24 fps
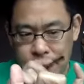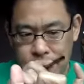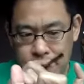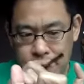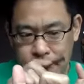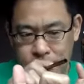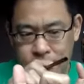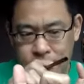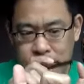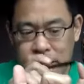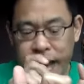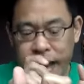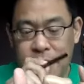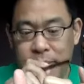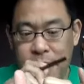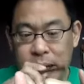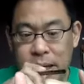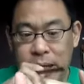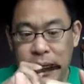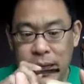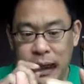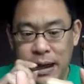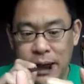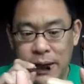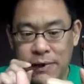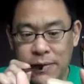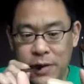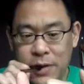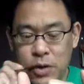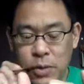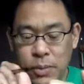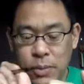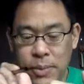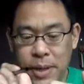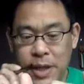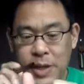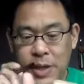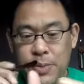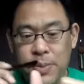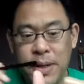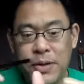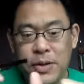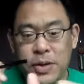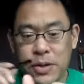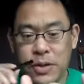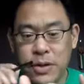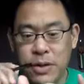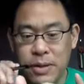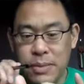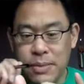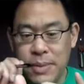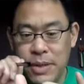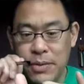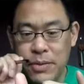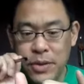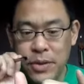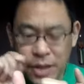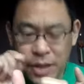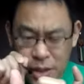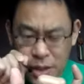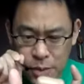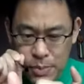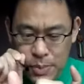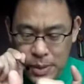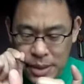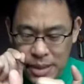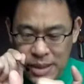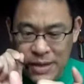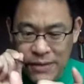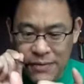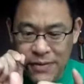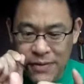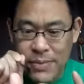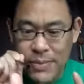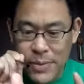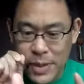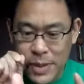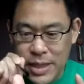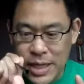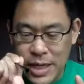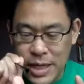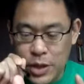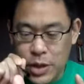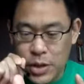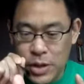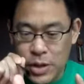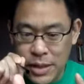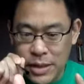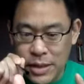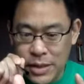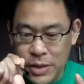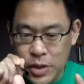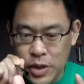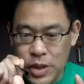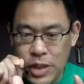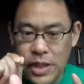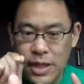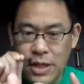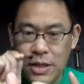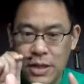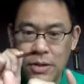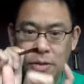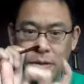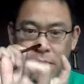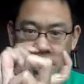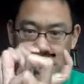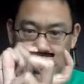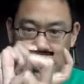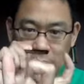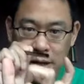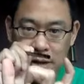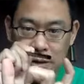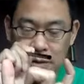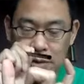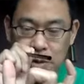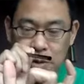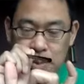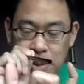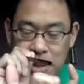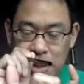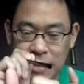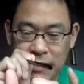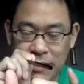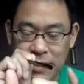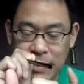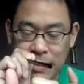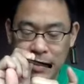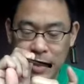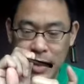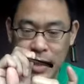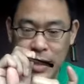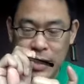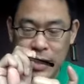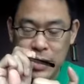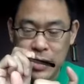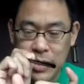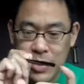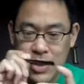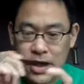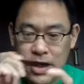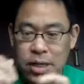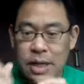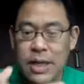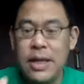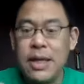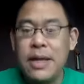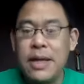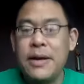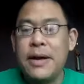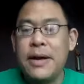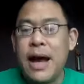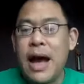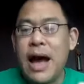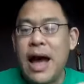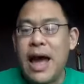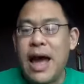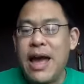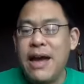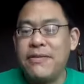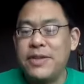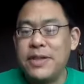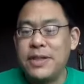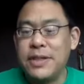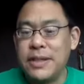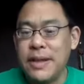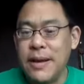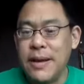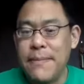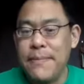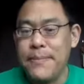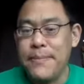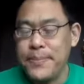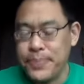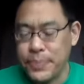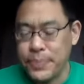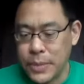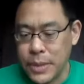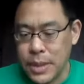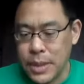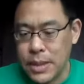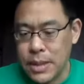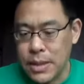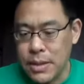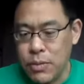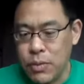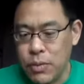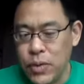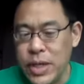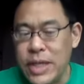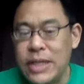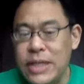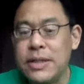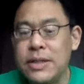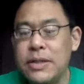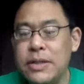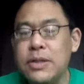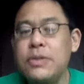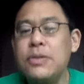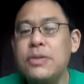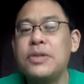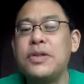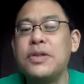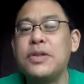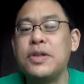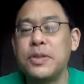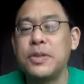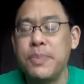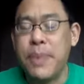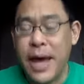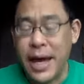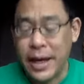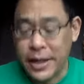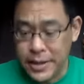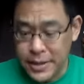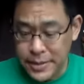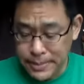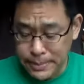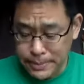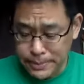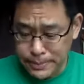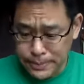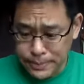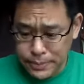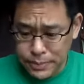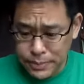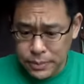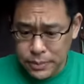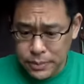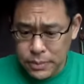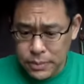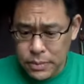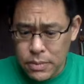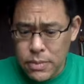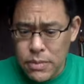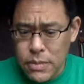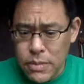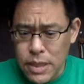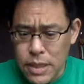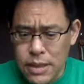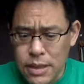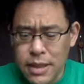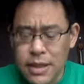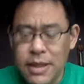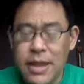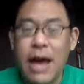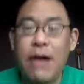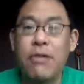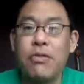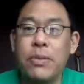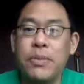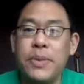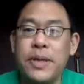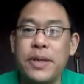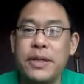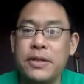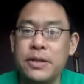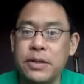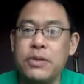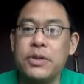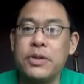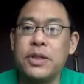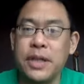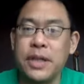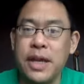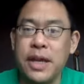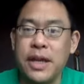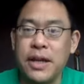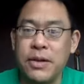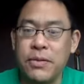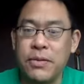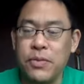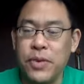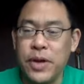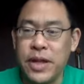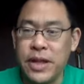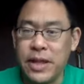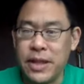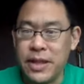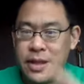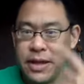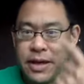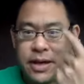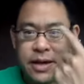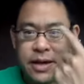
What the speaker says: contain many individual base pairs. So it could be, well, this specific mutation on this gene or this other specific mutation on this gene. I have some reason to suspect that that will be associated with